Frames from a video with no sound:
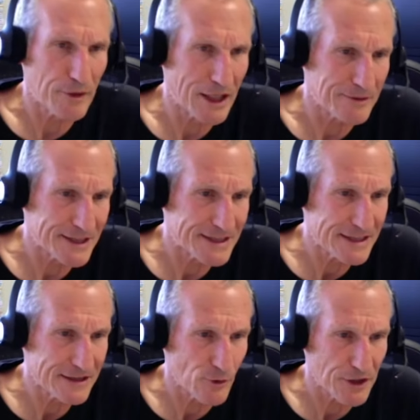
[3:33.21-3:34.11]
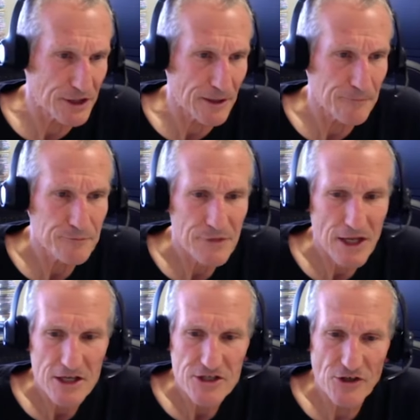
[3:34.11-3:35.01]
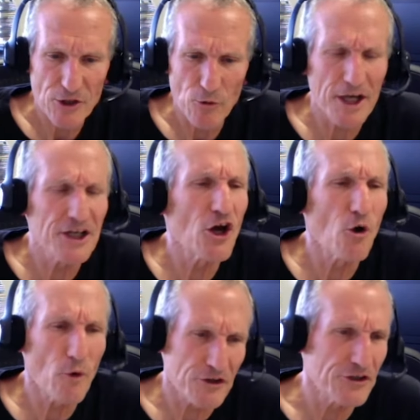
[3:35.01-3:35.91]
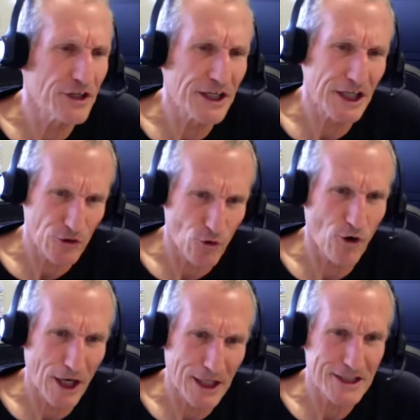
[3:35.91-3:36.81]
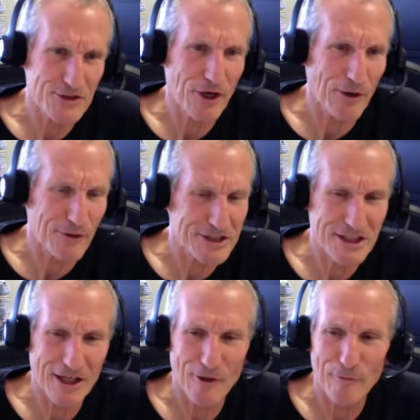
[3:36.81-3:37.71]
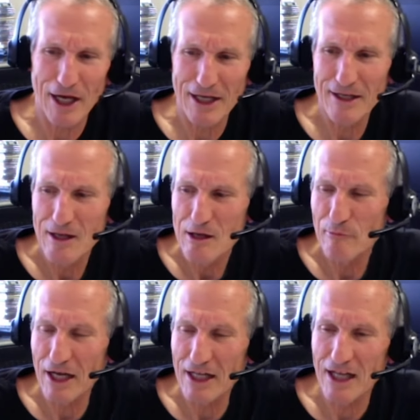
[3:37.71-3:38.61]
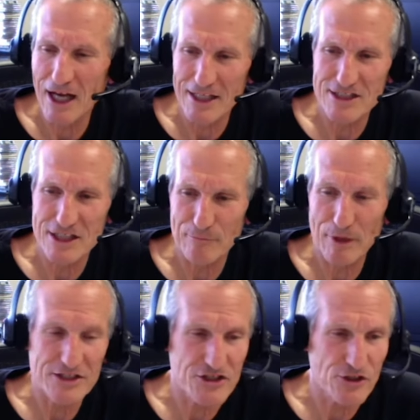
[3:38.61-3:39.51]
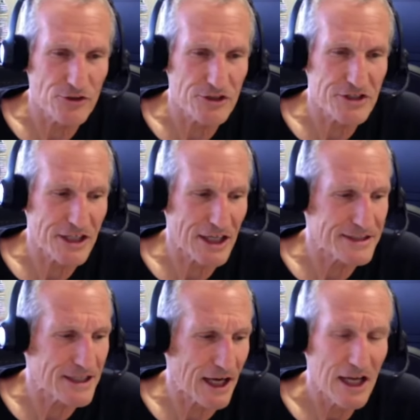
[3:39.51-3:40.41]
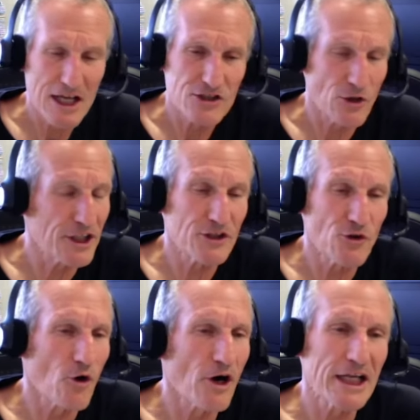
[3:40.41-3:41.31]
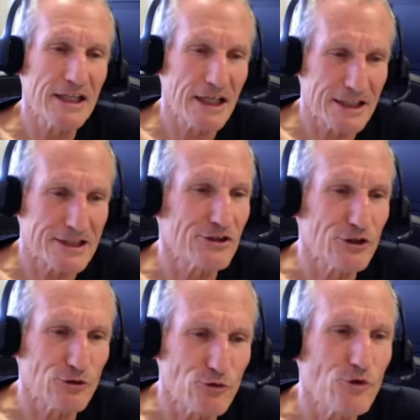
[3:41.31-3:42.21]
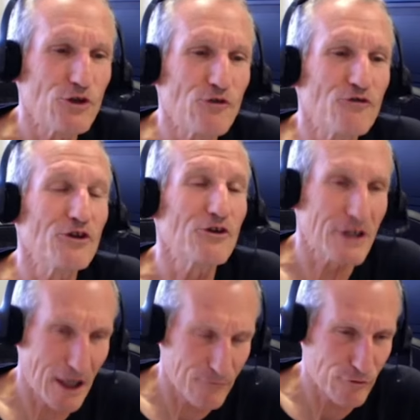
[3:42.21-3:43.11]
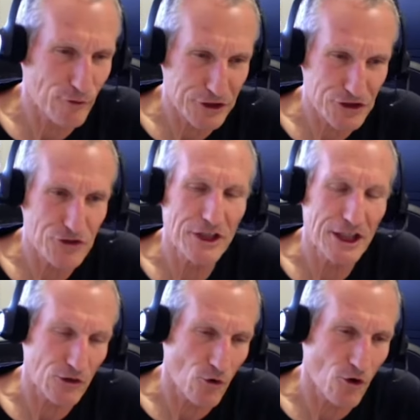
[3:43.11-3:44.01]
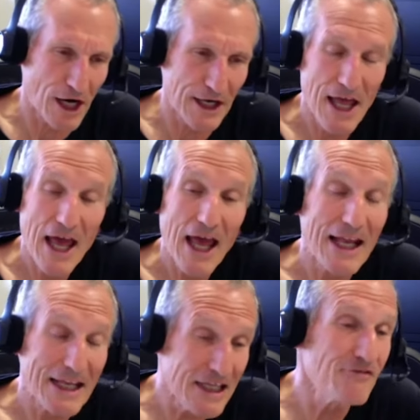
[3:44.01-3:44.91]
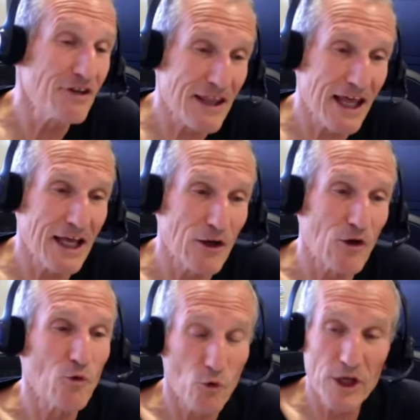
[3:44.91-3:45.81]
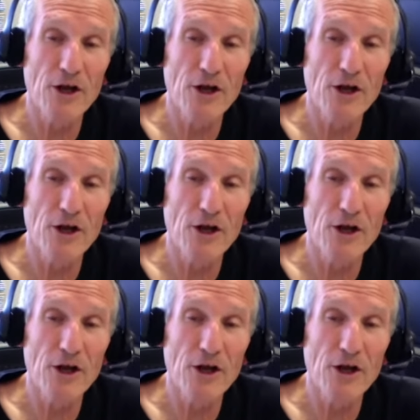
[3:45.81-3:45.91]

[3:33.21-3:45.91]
be able to deal with it. So you want to know whether you can ignore it. That's what I always tell my clients and my students, that don't ignore anything until you feel comfortable that you can ignore it. And even then, we